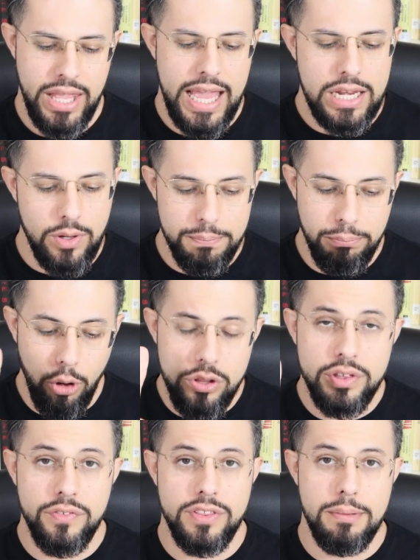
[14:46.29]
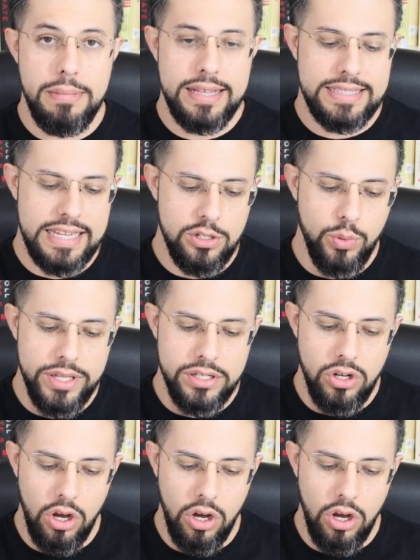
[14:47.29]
Anyway, both of them attenuated